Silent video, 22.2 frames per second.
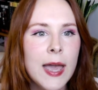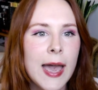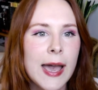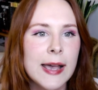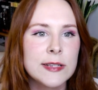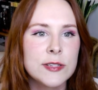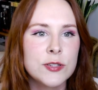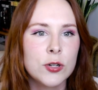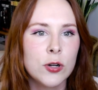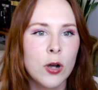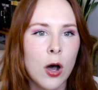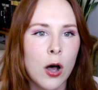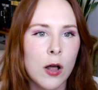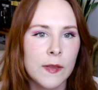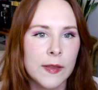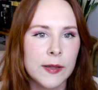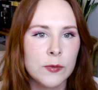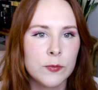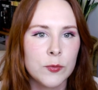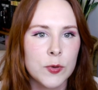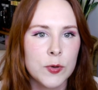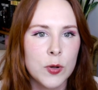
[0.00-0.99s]
As they're
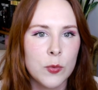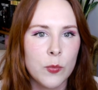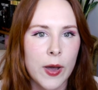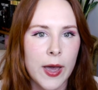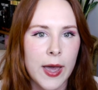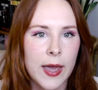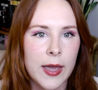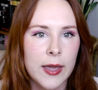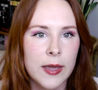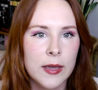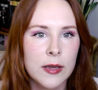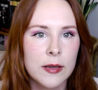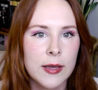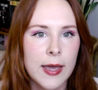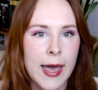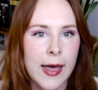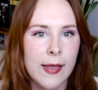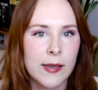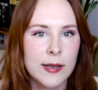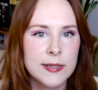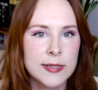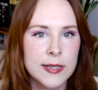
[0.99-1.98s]
hauling Rune away,
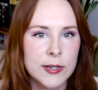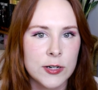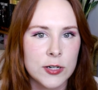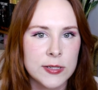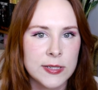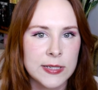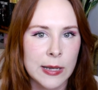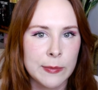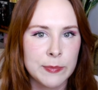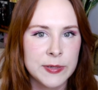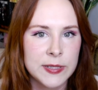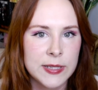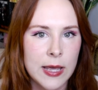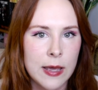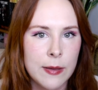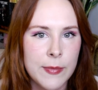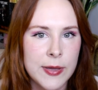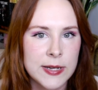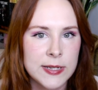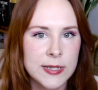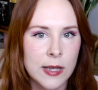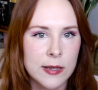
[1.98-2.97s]
Alex intercepts
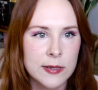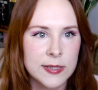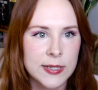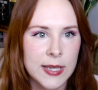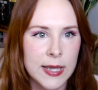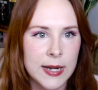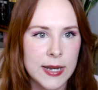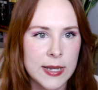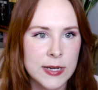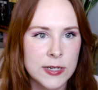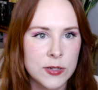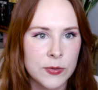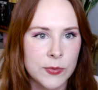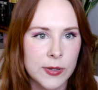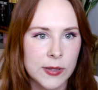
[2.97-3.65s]
them and tells Gideon to